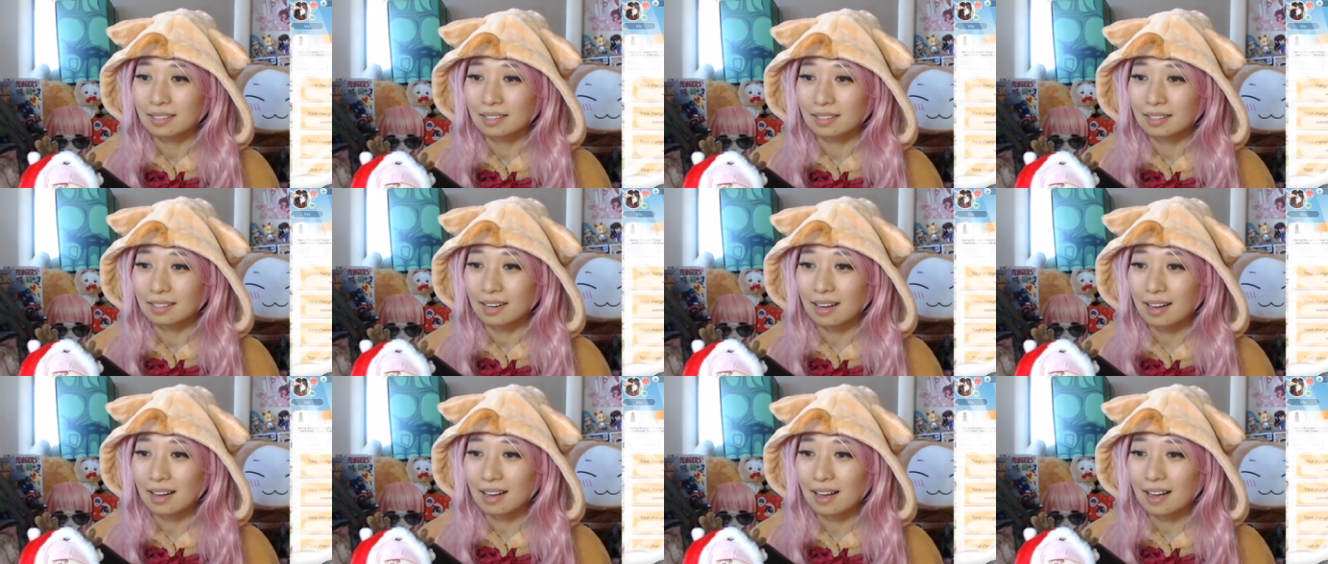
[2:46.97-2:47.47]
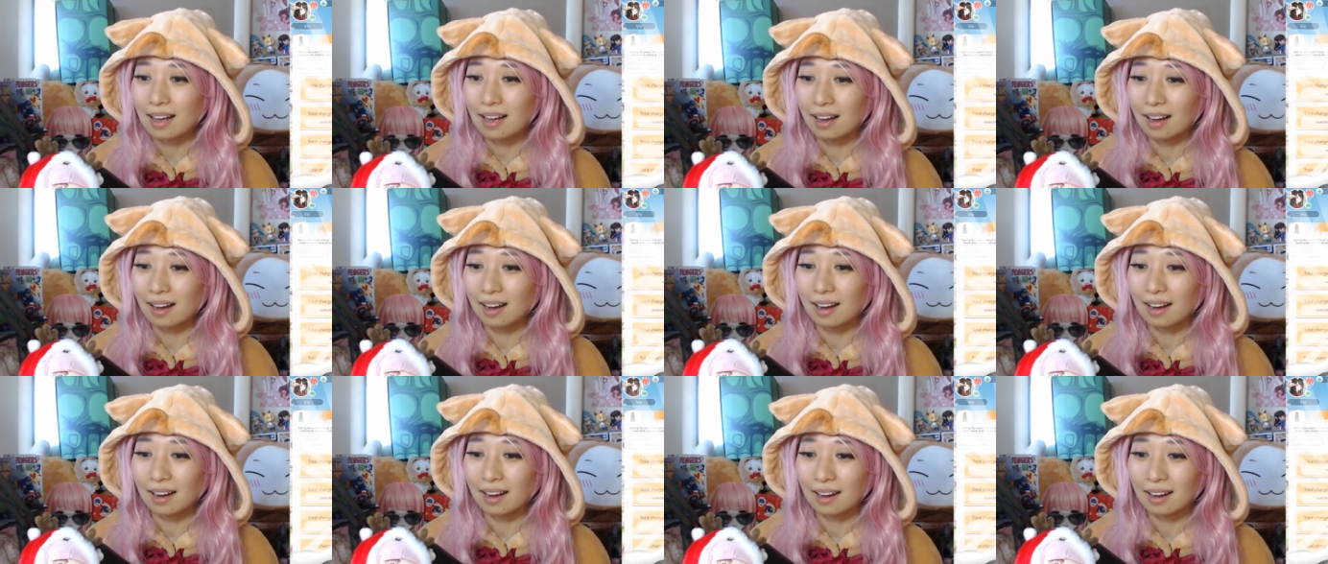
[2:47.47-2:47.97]

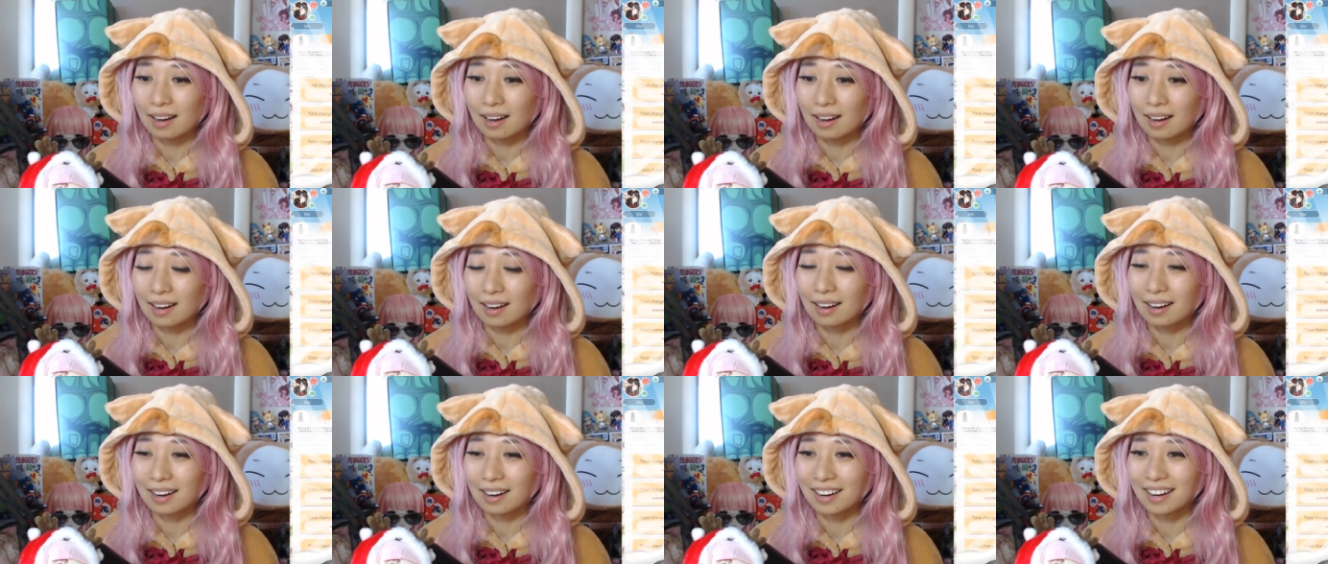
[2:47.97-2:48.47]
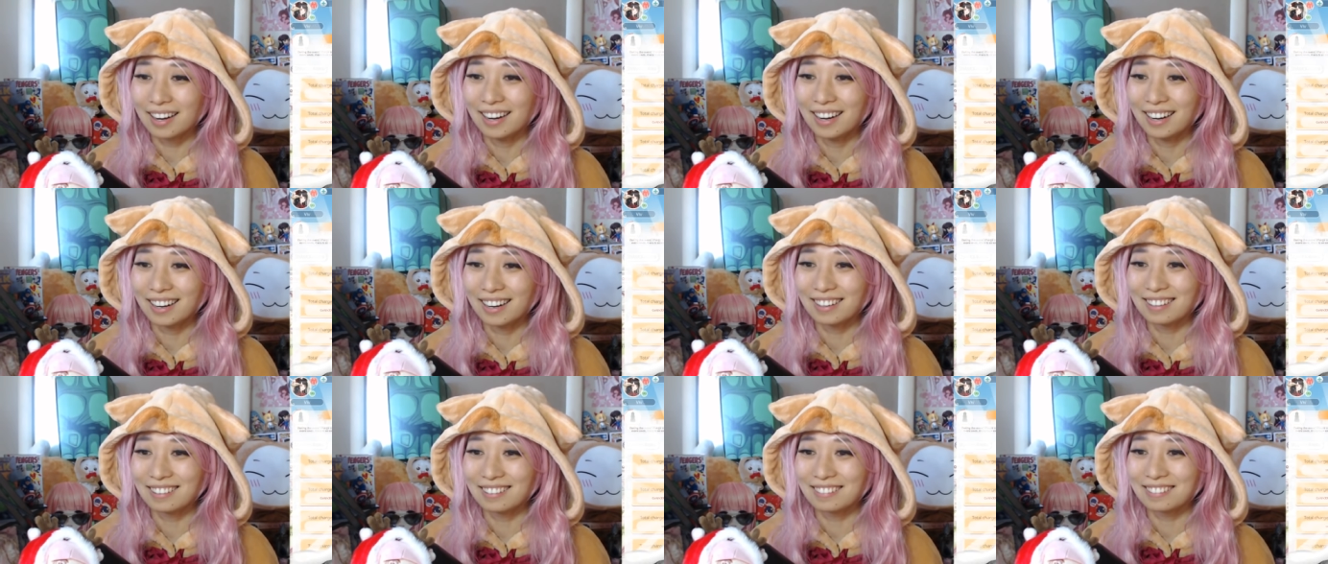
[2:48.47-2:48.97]
Oh,
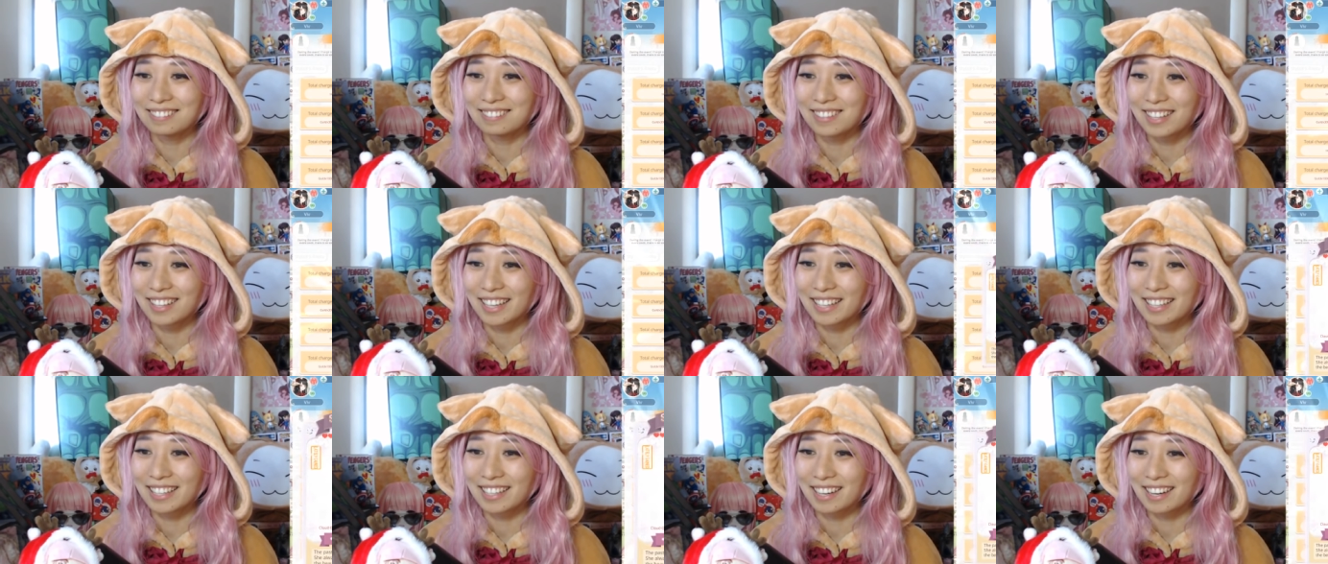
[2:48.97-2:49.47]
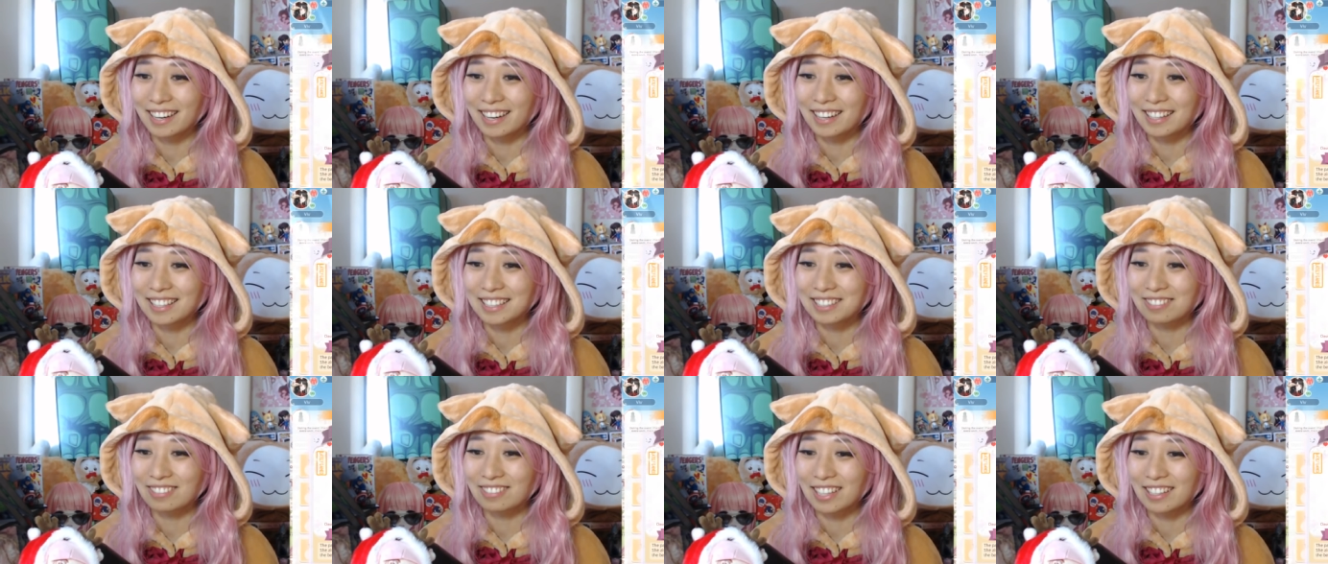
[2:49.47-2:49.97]
oh my
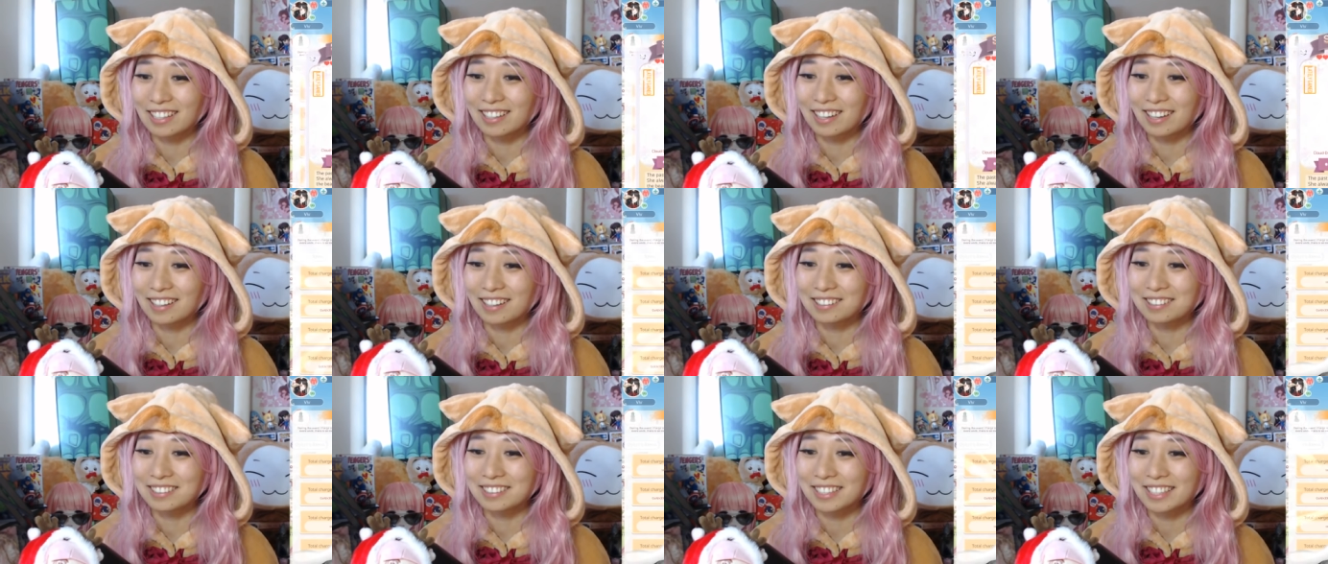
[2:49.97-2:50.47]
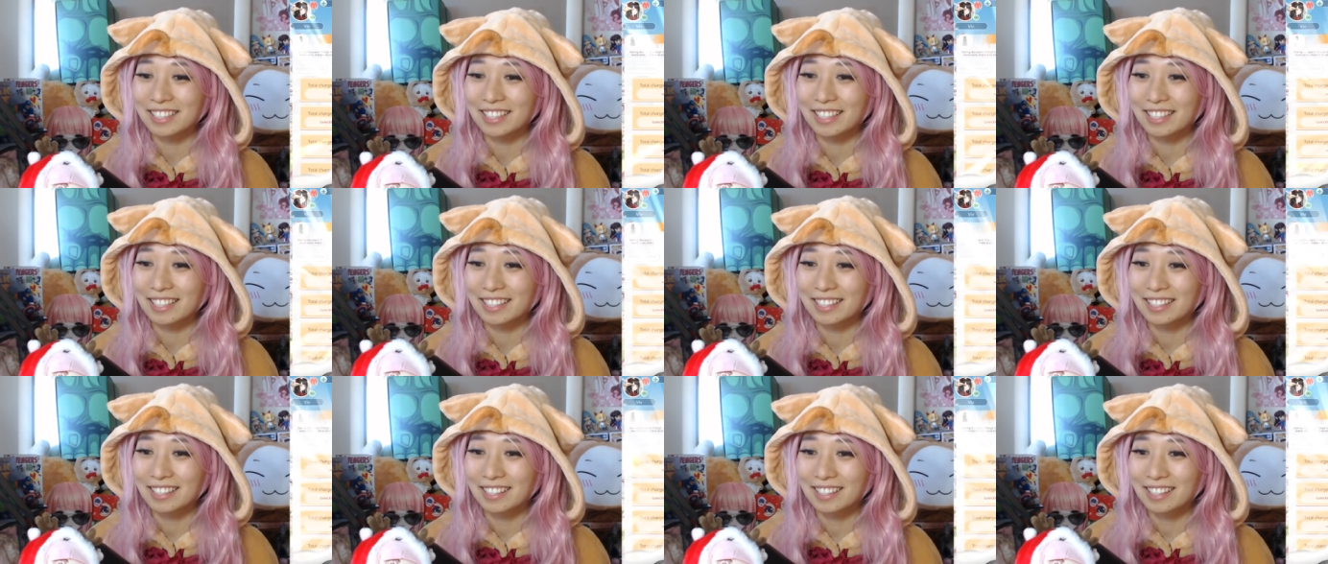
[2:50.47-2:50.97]
gosh,
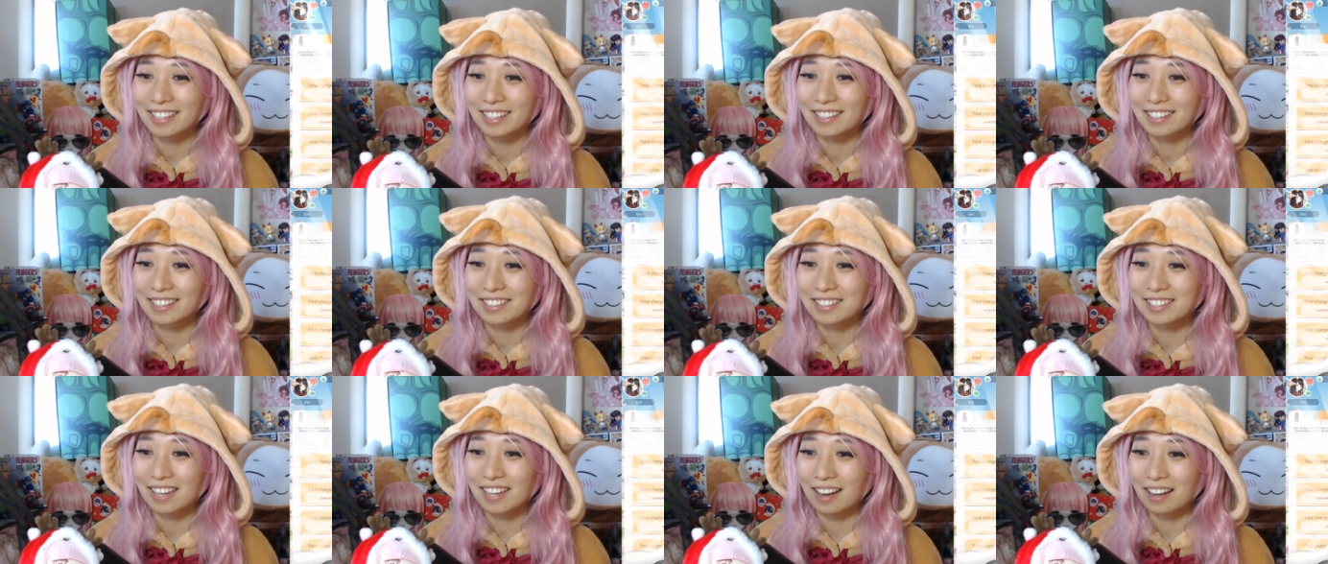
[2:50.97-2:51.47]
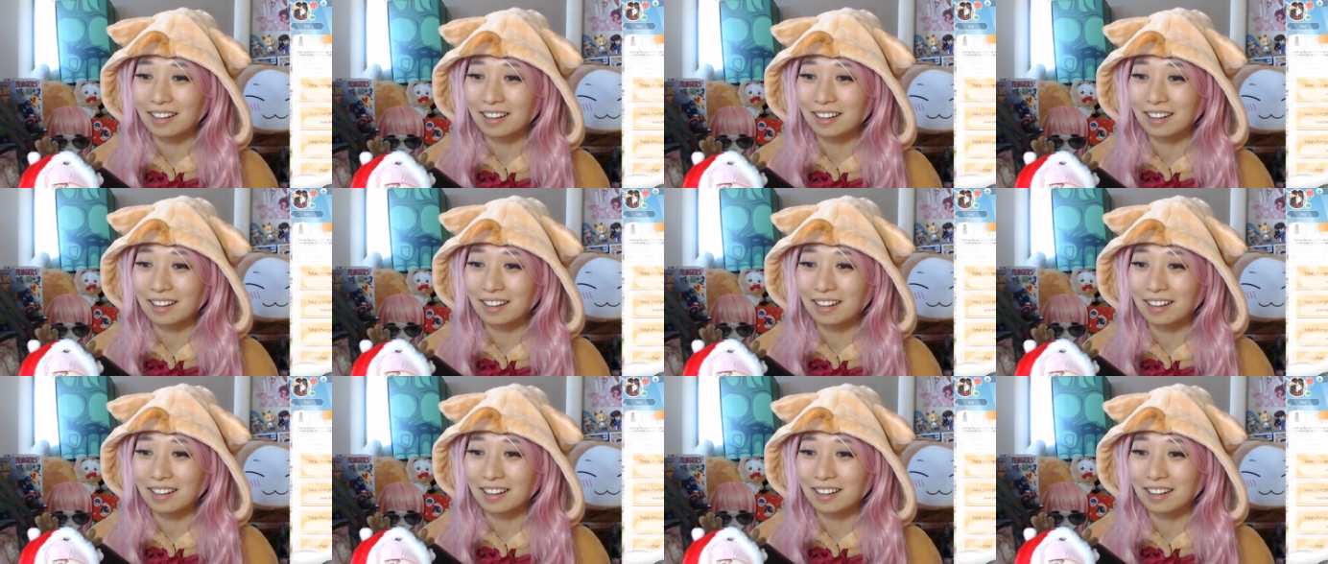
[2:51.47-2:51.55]
$100.